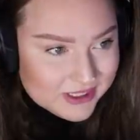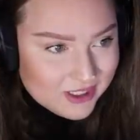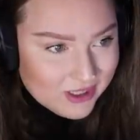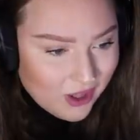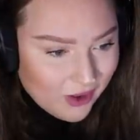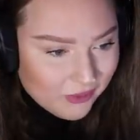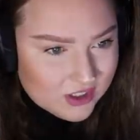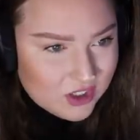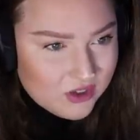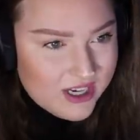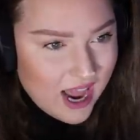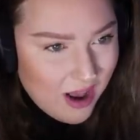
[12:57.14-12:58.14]
as glow.
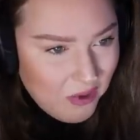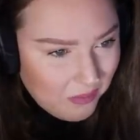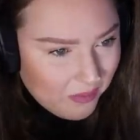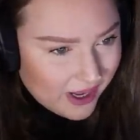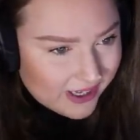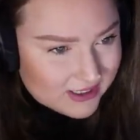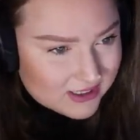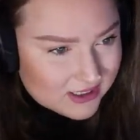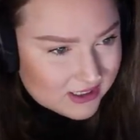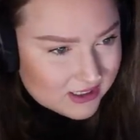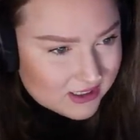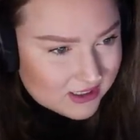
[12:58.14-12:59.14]
So now
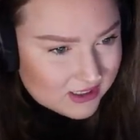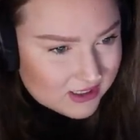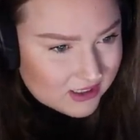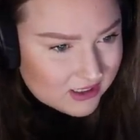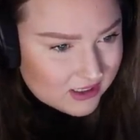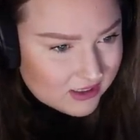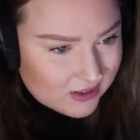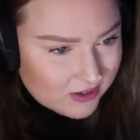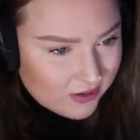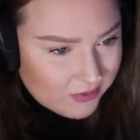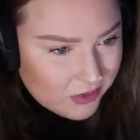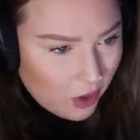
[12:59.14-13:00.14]
what?
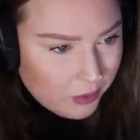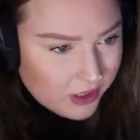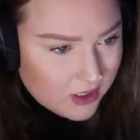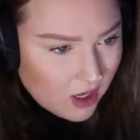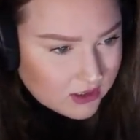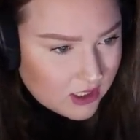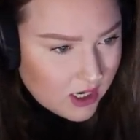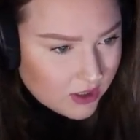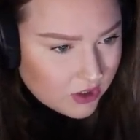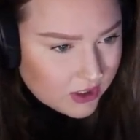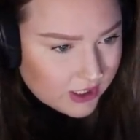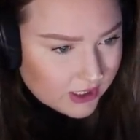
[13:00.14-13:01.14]
Oh, we unlocked
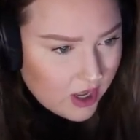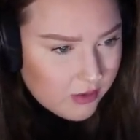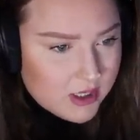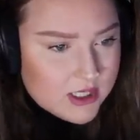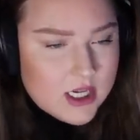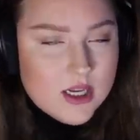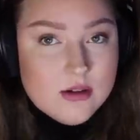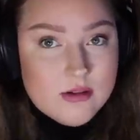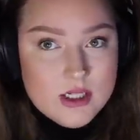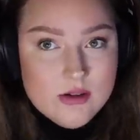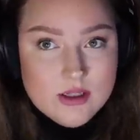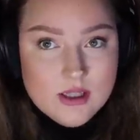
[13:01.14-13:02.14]
another thing. I wish it,
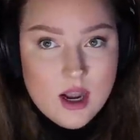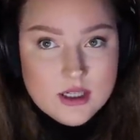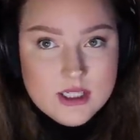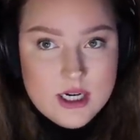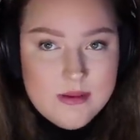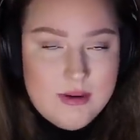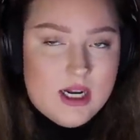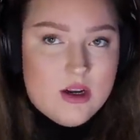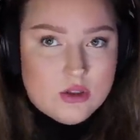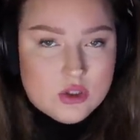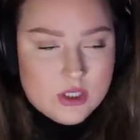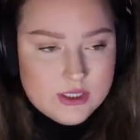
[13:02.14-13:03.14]
when you unlocked it, it made it
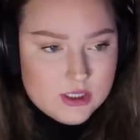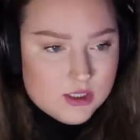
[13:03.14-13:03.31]
go straight to